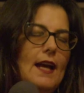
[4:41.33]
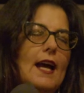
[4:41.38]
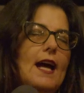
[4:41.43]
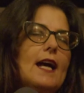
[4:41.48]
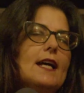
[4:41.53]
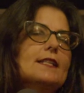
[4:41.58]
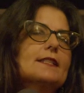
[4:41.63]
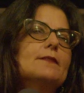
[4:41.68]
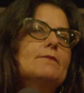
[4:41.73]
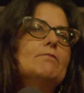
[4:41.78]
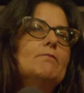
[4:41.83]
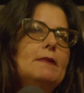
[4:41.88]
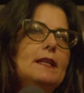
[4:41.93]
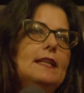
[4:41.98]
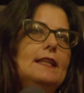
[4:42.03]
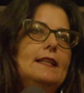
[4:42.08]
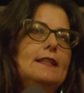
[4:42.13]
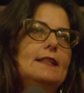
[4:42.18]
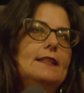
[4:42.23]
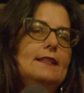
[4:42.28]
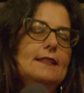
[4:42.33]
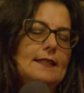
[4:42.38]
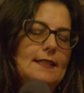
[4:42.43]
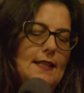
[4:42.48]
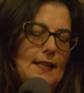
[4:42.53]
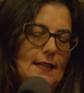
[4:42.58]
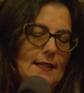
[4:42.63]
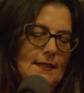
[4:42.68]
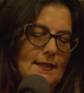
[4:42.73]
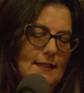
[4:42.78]
"Ask me," he
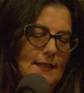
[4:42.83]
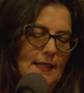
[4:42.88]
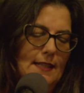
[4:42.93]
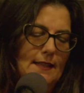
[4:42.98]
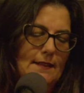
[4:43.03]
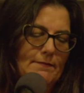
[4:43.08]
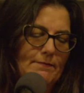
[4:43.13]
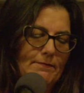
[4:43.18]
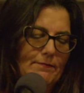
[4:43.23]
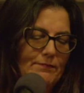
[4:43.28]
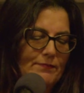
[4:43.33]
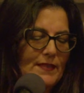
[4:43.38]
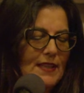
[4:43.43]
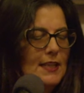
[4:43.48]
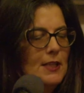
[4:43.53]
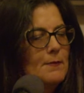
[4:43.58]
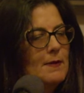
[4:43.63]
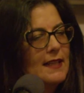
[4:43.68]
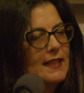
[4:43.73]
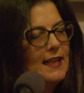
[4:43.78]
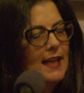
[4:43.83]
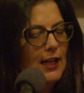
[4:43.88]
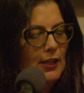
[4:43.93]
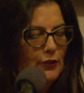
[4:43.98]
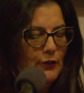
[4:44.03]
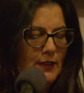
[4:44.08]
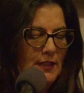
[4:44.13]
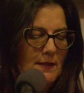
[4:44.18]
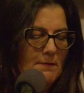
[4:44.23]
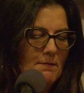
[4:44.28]
says, and he'd been
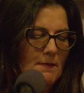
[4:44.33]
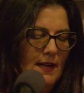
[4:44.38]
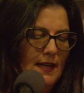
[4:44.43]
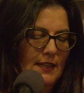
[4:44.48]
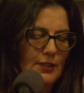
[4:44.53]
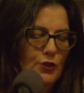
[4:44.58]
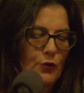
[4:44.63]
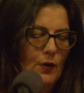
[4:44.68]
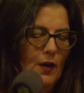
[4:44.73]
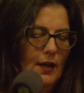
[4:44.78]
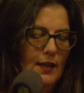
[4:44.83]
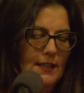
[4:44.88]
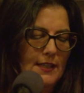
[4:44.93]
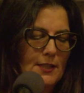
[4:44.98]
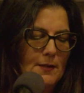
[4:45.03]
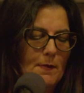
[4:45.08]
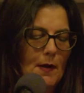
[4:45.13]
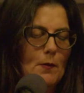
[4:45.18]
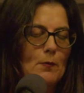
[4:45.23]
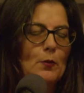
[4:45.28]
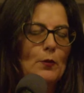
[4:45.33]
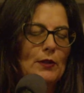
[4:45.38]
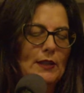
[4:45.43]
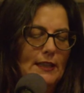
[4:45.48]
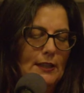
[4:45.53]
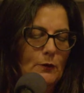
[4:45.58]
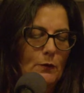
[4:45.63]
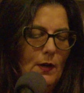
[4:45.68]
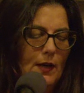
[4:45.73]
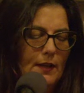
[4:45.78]
coloring my drawings about
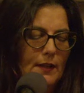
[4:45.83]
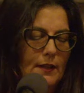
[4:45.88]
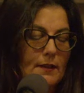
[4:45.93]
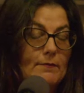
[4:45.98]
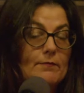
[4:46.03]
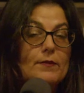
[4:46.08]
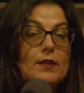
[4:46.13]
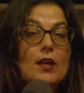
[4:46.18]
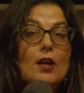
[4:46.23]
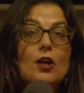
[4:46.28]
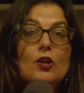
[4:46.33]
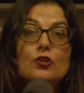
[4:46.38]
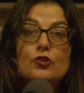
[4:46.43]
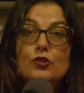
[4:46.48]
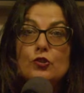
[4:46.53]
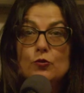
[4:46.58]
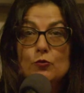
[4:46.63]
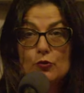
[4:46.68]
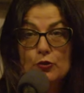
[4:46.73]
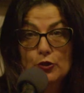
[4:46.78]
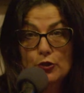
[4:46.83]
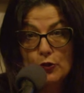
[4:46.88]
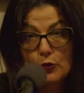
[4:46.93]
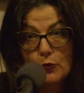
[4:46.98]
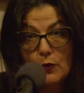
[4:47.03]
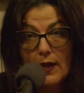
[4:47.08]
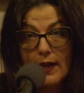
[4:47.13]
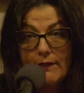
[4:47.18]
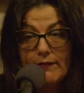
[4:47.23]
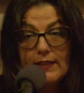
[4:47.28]
boiling water. "Do
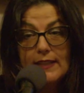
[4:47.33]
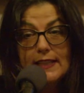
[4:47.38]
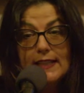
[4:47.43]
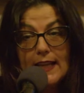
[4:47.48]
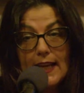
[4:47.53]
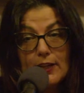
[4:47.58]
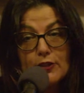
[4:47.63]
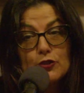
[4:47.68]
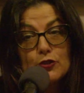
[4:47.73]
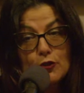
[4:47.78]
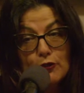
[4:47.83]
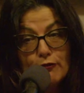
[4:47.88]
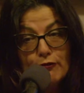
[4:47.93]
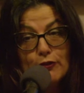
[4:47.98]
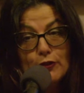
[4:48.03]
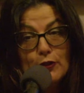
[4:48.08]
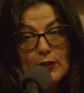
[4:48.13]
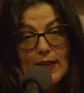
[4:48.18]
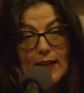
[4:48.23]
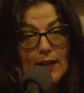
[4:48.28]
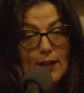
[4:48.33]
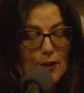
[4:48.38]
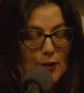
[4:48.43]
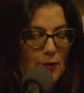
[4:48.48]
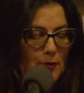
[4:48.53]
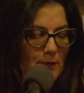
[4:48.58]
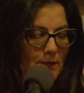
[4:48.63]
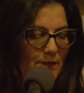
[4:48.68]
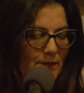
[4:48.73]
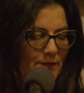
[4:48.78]
you have any extra food at
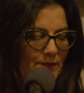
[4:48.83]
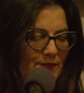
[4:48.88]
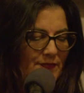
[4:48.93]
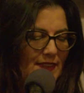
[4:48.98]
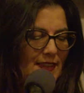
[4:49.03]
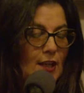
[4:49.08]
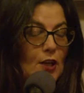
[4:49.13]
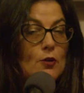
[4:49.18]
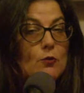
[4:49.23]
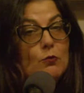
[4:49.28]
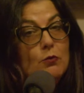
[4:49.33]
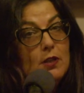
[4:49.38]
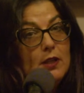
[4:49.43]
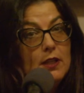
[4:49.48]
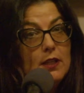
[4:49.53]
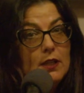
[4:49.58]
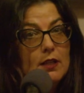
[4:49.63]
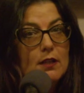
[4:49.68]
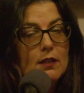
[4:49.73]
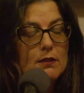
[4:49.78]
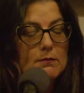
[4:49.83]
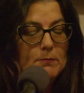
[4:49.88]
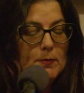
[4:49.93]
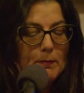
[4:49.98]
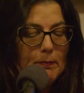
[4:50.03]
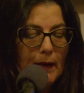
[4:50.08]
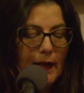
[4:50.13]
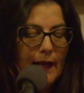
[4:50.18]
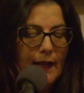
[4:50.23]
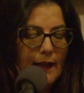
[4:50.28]
home?" "Oui,
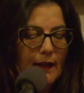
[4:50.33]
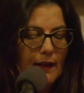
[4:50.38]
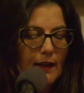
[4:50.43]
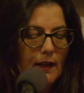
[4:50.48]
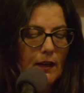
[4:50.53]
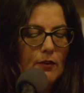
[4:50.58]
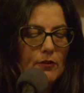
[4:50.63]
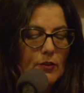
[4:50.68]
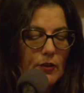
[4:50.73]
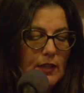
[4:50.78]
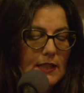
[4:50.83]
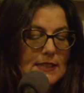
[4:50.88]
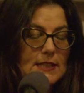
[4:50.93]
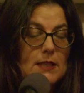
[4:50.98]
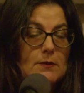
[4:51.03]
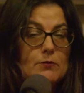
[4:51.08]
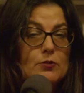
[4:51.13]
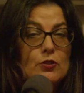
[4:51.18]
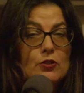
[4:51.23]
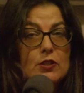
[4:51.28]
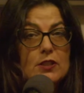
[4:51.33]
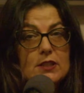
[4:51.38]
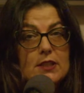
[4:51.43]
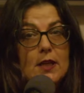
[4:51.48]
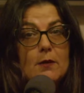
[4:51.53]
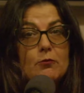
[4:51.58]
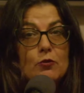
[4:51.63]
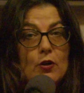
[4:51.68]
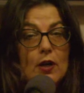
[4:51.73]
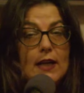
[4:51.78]
papaya, I'll go get some so you can
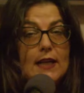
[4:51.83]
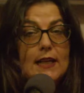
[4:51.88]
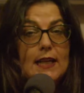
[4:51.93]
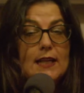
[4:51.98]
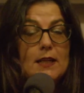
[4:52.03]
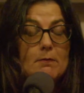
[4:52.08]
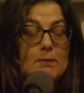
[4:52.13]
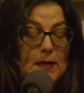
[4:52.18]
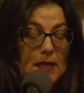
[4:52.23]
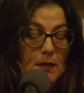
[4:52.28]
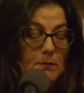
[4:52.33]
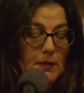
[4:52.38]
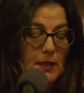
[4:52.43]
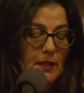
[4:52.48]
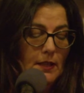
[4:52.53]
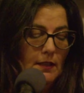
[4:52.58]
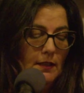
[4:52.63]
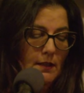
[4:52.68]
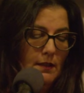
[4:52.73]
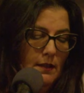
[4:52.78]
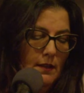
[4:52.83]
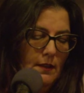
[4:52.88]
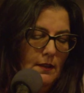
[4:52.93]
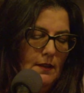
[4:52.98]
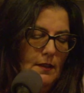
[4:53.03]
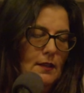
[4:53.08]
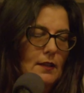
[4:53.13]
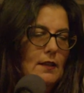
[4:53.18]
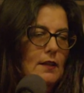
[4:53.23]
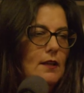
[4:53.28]
stop crying like a baby."
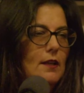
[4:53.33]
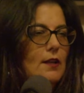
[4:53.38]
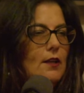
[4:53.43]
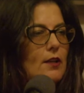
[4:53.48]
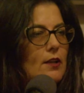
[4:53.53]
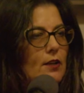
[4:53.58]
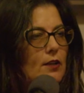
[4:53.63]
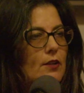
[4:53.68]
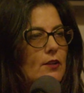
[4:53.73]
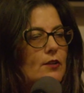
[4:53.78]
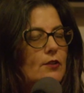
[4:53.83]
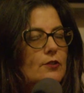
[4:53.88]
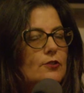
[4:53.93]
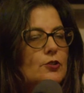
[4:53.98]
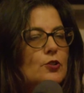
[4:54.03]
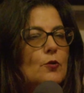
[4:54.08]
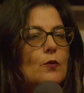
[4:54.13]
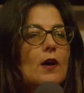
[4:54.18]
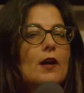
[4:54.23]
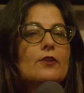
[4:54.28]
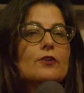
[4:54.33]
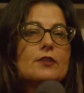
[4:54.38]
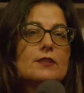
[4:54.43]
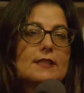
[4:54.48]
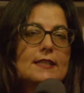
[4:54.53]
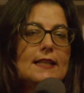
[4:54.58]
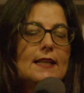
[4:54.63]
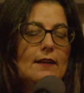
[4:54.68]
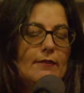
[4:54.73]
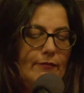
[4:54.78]
200
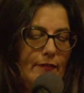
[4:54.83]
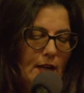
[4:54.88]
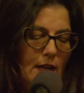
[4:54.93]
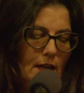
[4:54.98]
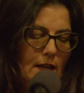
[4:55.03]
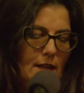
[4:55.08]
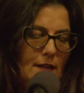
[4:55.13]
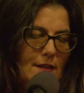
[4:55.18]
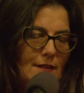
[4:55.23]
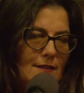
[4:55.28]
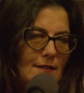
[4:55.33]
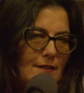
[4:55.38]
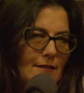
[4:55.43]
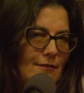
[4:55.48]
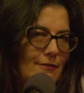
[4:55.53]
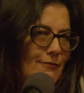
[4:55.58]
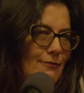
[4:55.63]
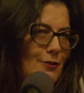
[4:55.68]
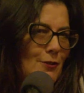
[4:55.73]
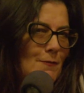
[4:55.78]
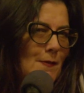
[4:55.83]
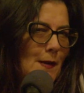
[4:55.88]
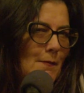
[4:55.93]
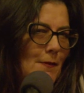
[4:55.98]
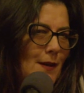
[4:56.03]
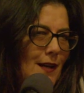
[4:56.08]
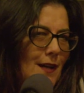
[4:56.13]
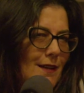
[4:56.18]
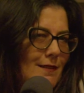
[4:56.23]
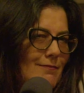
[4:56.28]
CFA for my
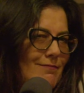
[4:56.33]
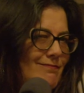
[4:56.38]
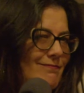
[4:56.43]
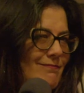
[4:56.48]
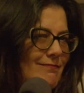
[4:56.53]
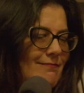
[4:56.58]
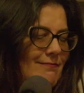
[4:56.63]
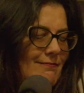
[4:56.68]
mom.